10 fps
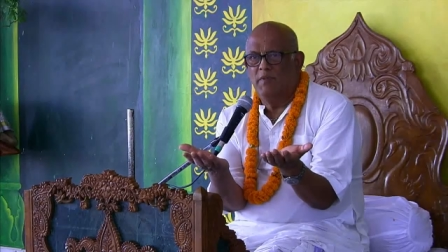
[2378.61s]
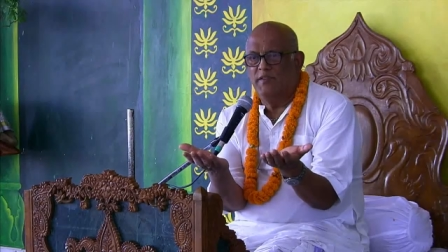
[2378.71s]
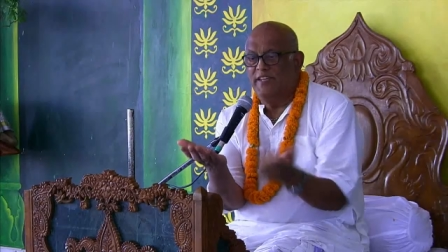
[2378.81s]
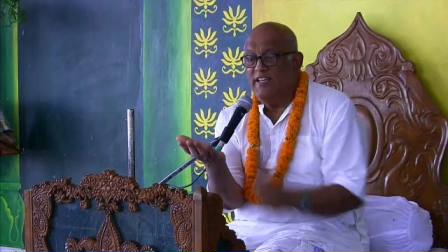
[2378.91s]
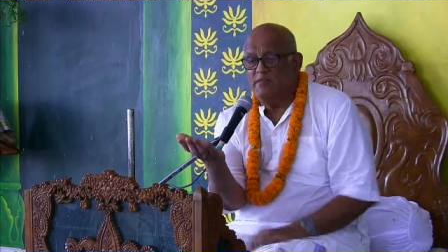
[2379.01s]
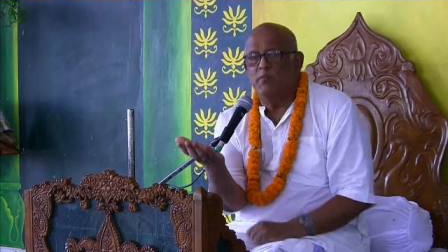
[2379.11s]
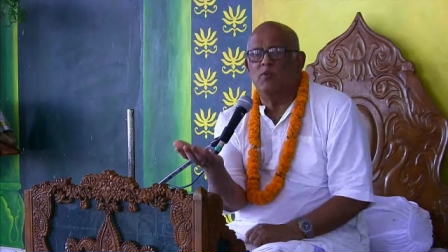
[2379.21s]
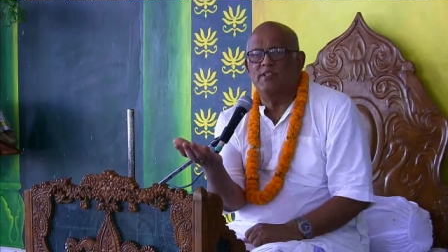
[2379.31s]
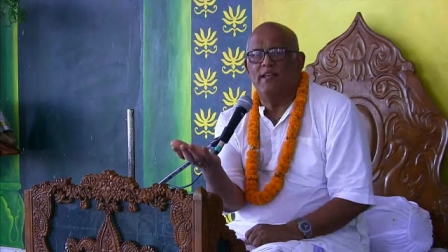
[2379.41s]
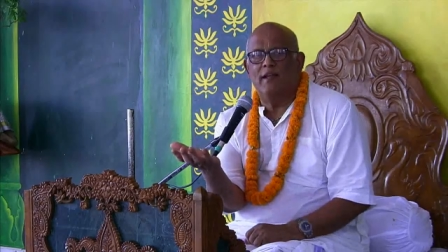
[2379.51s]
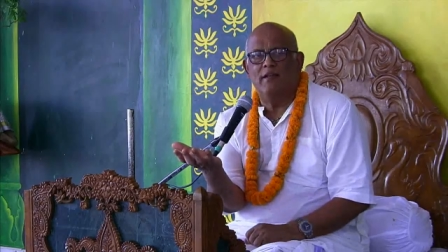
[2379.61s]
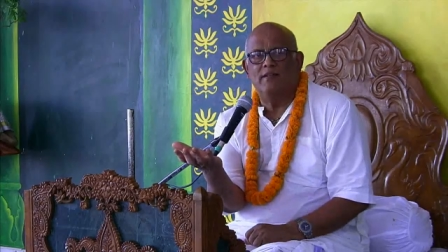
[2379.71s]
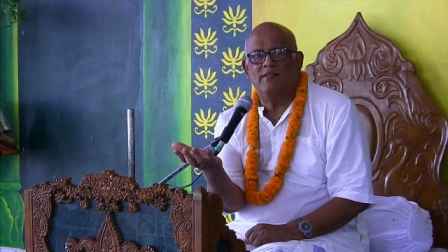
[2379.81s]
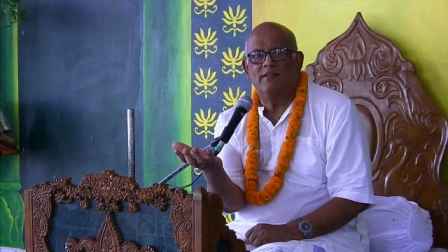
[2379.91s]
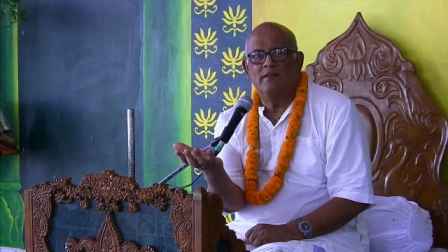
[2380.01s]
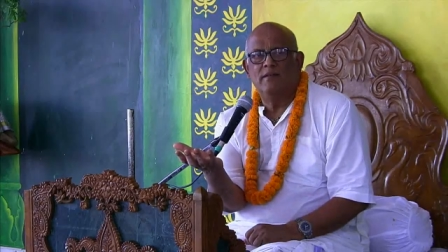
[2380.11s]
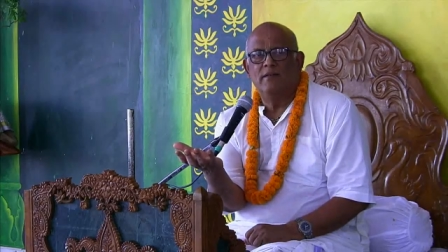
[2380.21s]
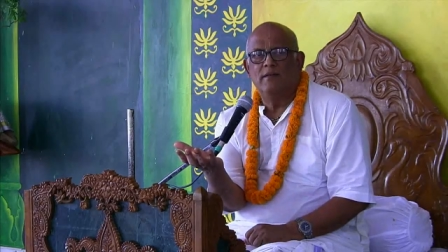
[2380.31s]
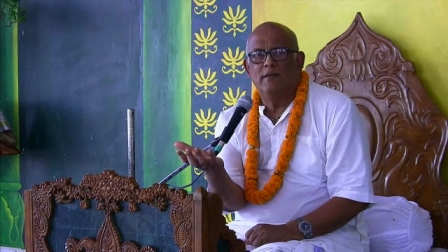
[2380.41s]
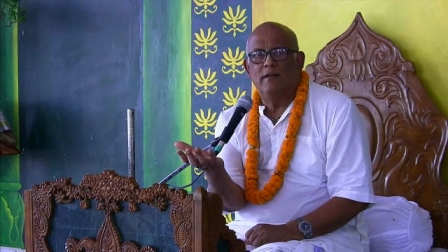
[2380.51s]
But these booksellers,
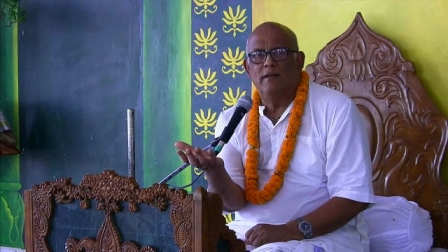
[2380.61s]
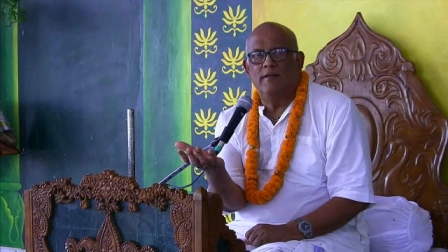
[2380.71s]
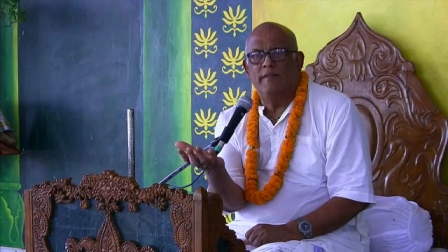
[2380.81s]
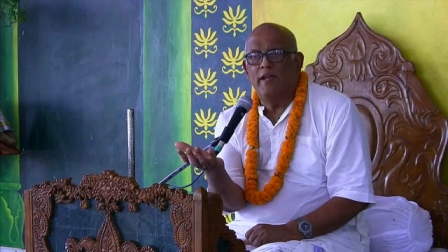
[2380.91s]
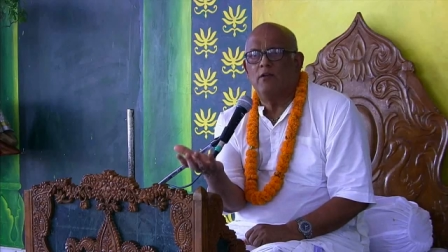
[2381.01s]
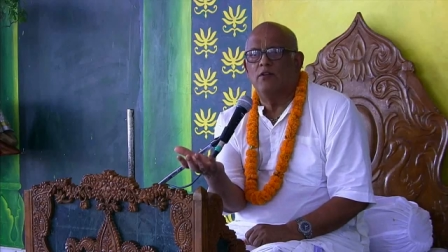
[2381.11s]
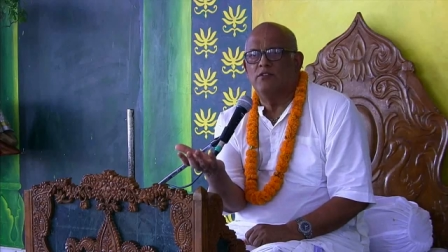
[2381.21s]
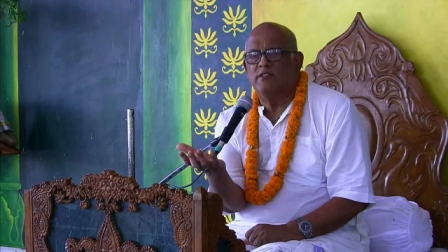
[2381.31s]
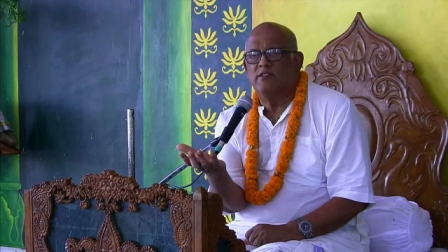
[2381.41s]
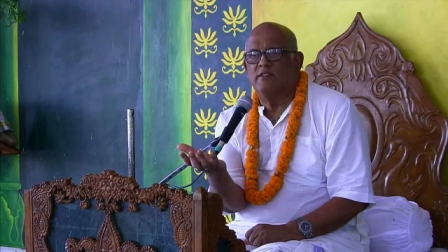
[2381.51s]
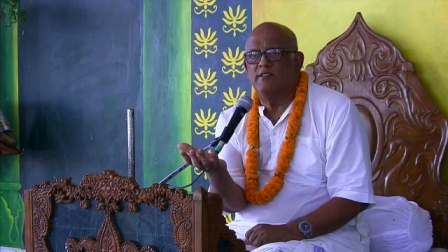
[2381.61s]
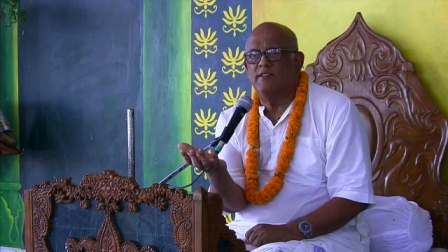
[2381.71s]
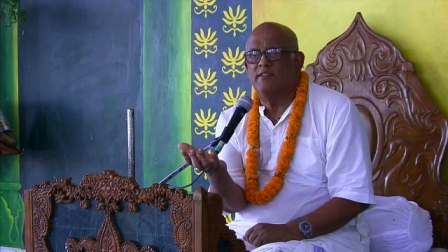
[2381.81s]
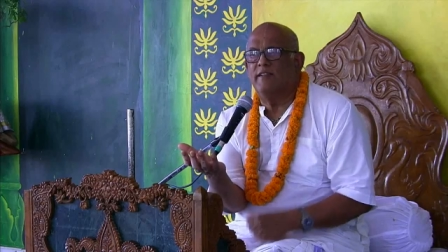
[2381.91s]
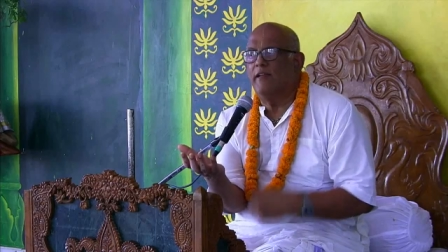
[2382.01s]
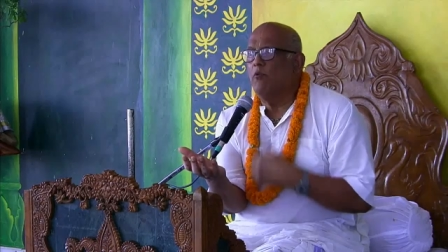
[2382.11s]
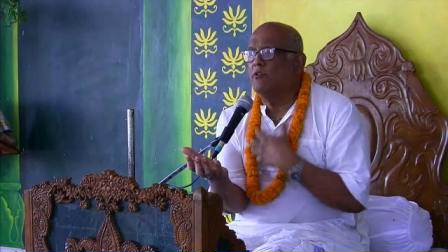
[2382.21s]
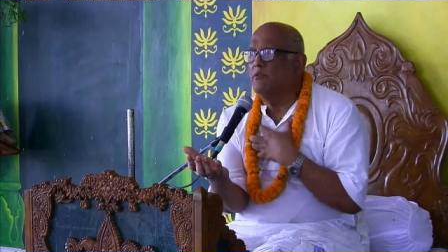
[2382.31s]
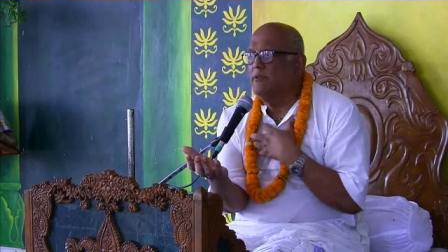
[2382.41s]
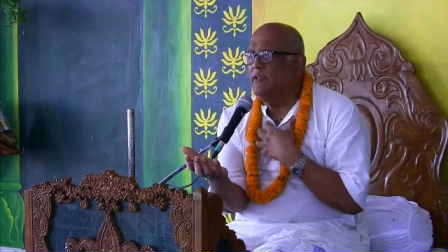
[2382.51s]
their consciousness is that they
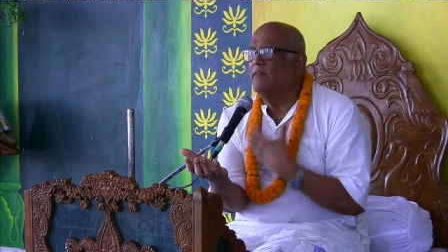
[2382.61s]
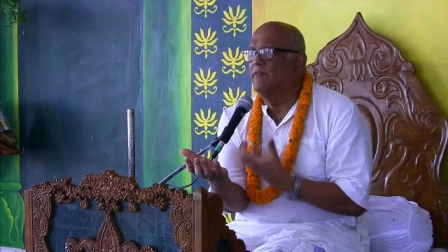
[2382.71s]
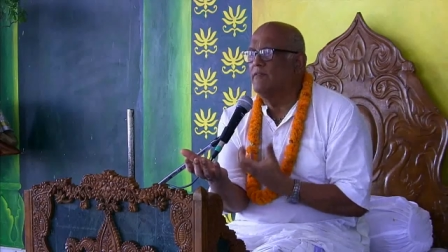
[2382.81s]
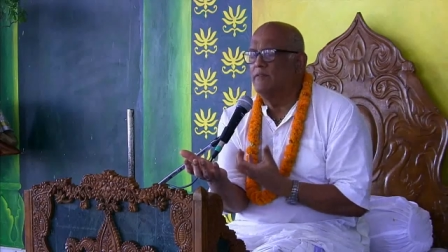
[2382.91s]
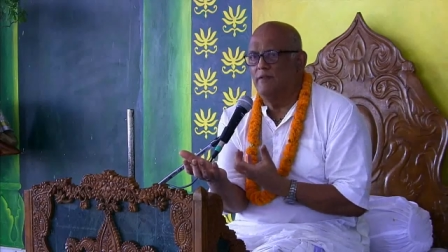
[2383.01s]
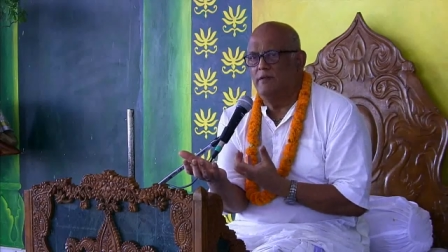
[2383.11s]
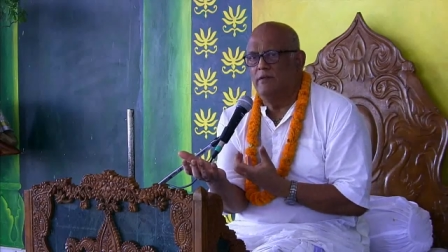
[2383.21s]
want to give